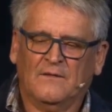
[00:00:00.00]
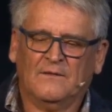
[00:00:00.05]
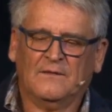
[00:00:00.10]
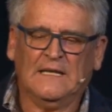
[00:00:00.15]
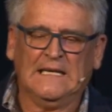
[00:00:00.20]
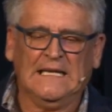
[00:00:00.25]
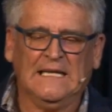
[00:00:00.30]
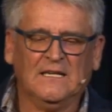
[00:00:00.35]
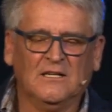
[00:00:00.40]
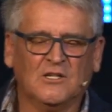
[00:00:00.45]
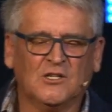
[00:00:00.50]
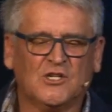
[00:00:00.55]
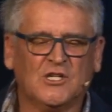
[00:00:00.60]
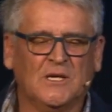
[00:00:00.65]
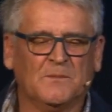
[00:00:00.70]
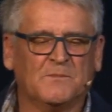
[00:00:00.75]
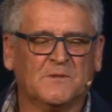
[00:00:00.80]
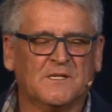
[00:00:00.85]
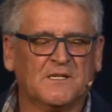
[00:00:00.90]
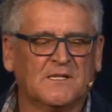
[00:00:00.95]
The little
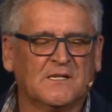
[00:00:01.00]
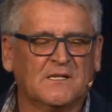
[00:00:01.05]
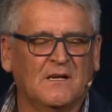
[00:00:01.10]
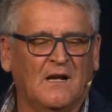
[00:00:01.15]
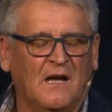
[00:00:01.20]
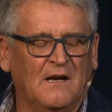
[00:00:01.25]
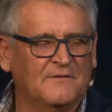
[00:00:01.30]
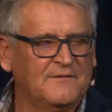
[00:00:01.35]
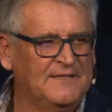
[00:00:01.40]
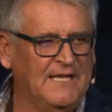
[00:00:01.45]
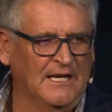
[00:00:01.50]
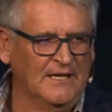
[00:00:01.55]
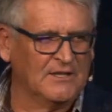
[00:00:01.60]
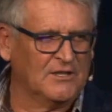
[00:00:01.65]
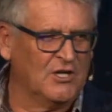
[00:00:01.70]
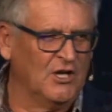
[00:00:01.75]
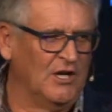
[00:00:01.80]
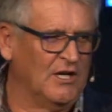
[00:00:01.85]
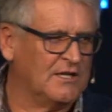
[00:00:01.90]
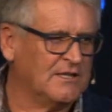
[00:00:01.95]
ships of
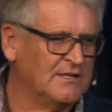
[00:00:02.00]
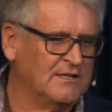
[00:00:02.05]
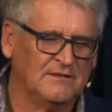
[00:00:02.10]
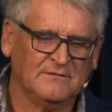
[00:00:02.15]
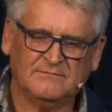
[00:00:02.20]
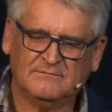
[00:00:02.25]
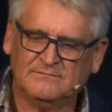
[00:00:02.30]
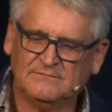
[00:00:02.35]
Dunkirk.